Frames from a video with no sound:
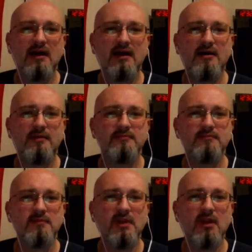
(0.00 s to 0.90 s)

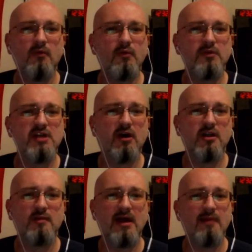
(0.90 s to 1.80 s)
Um, you know, when we're
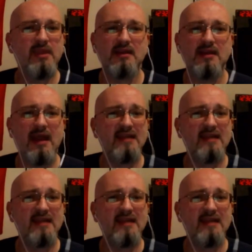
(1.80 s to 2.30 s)
talking mm. about being